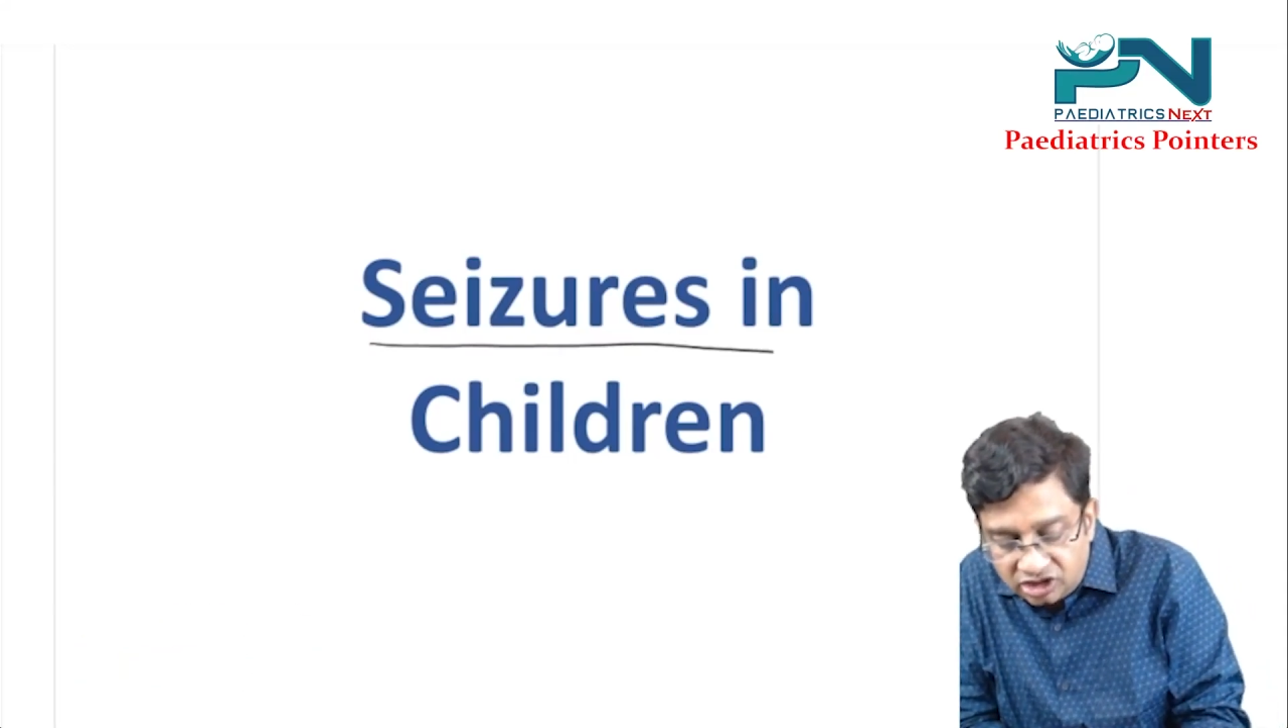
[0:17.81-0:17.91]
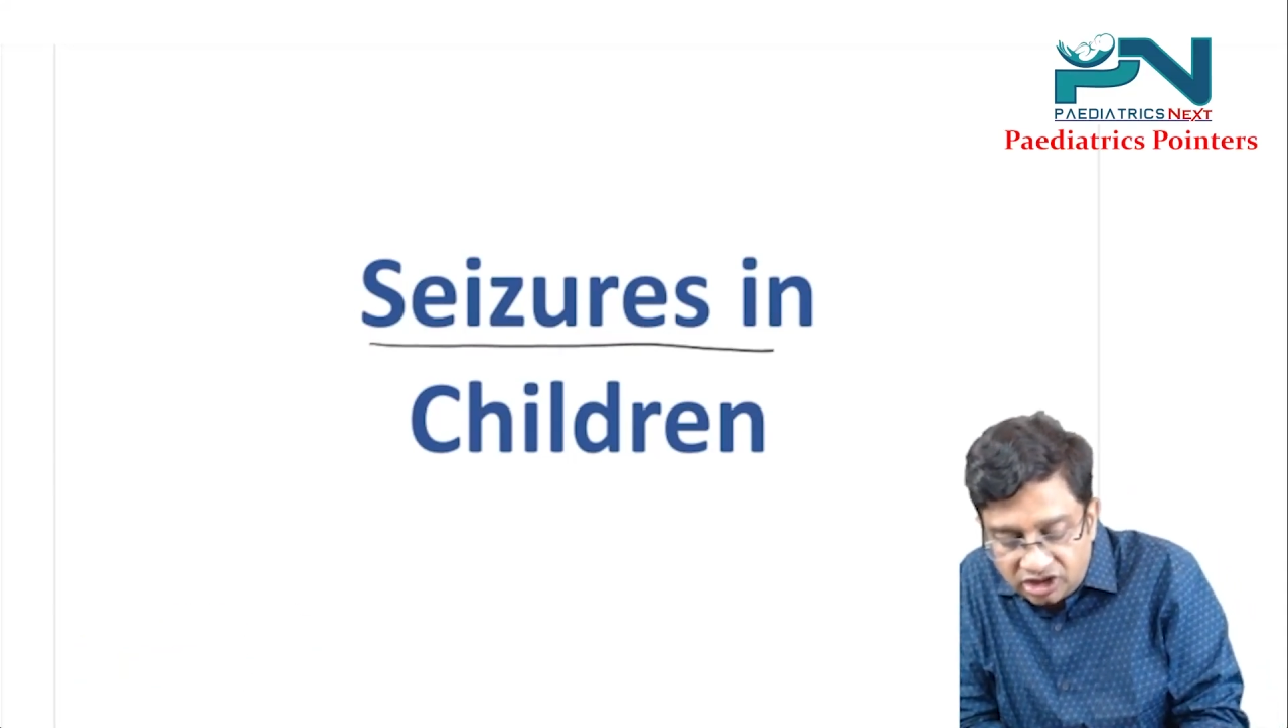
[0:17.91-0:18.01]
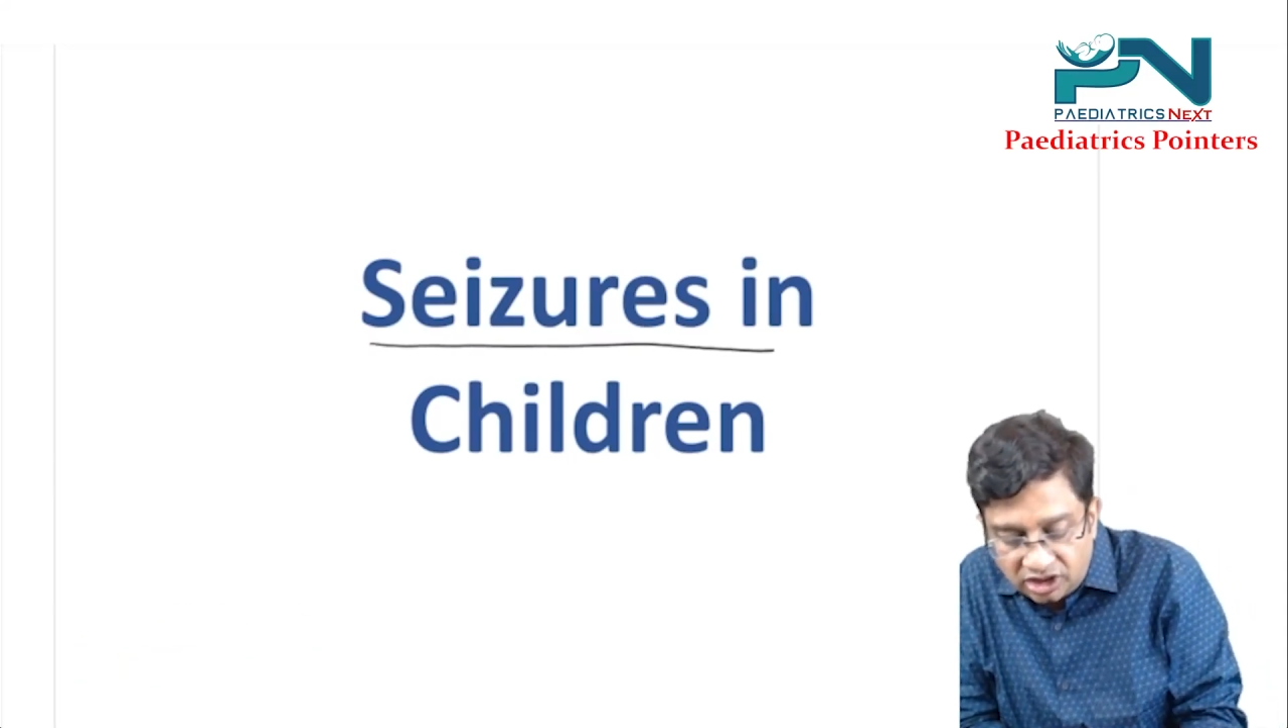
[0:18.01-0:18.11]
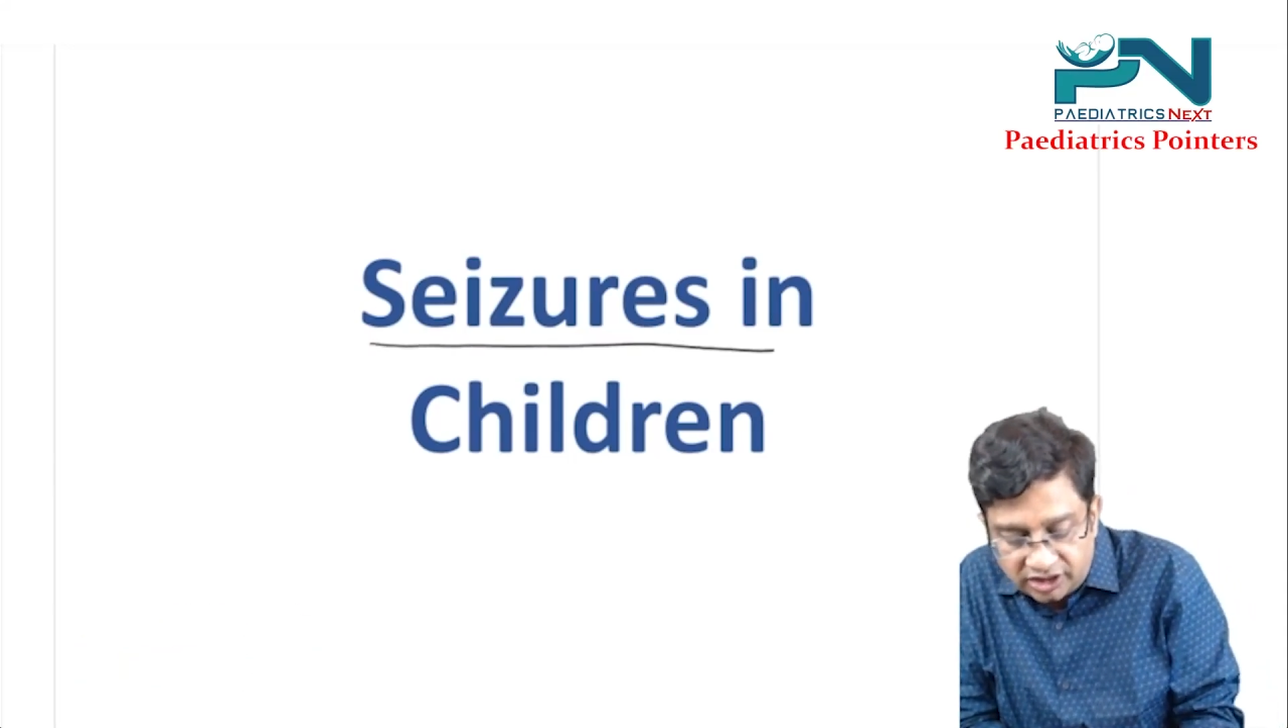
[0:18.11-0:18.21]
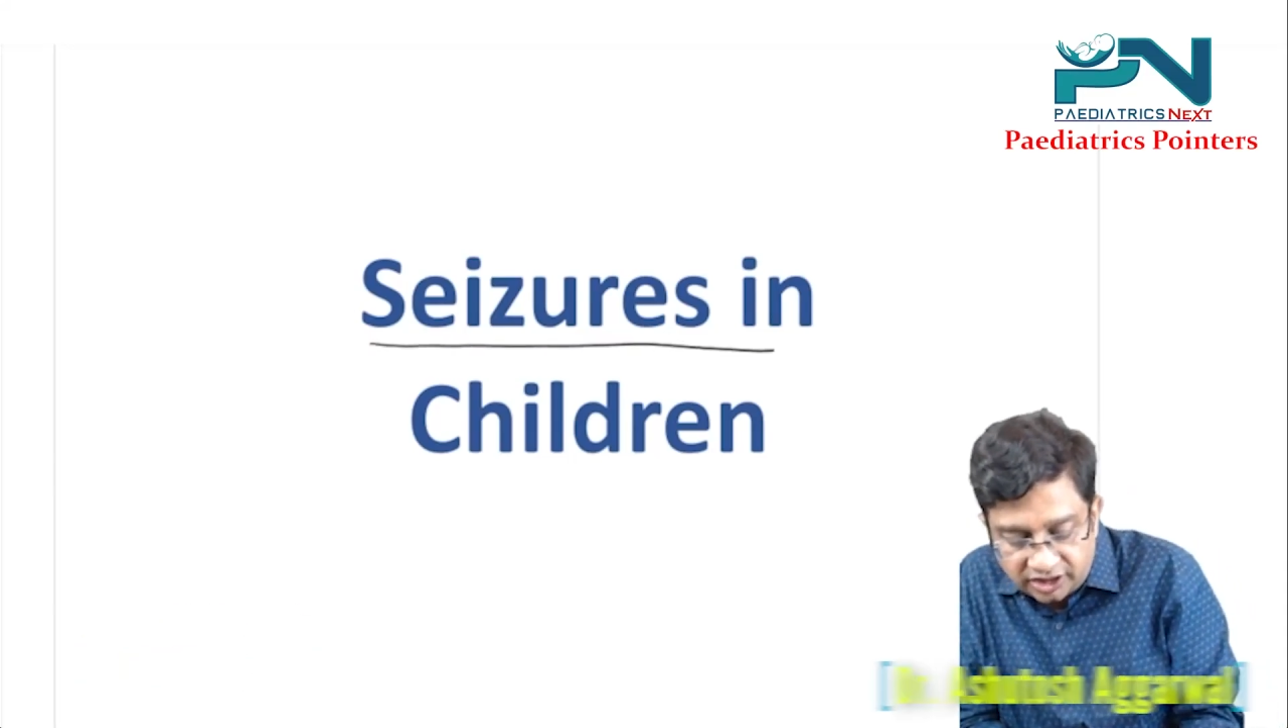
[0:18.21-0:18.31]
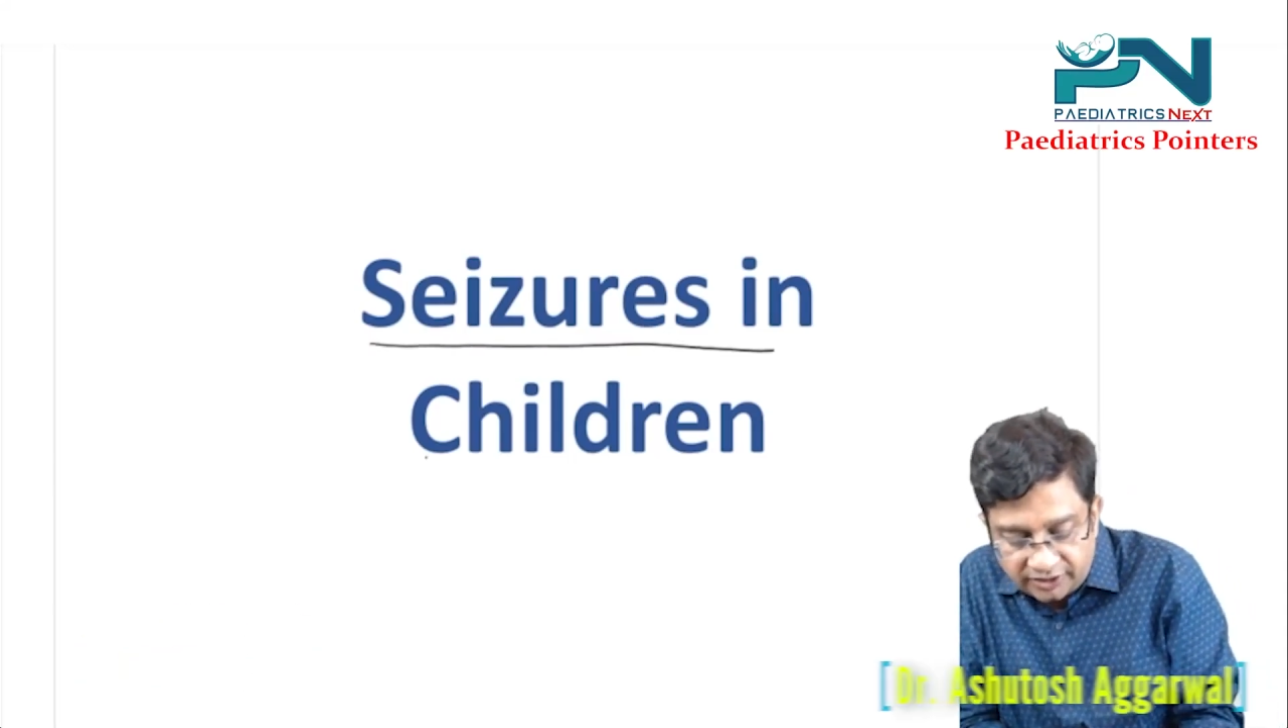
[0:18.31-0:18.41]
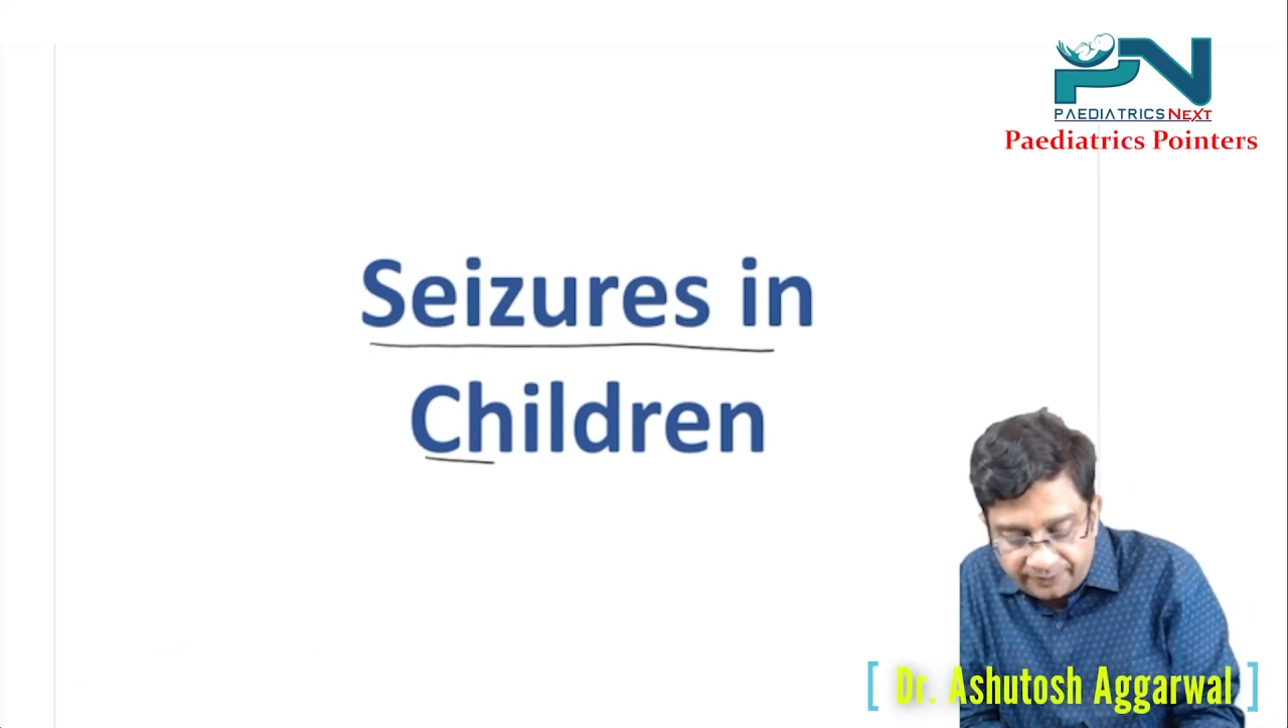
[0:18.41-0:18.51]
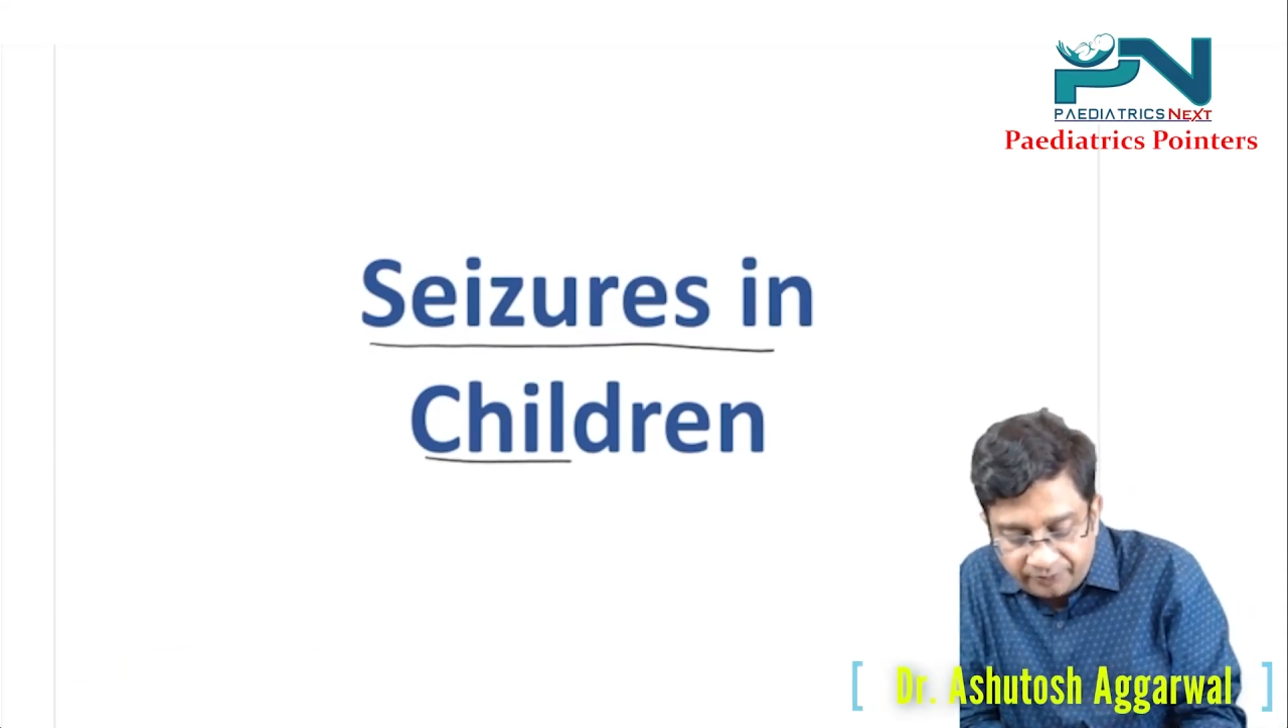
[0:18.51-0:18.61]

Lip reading: Children.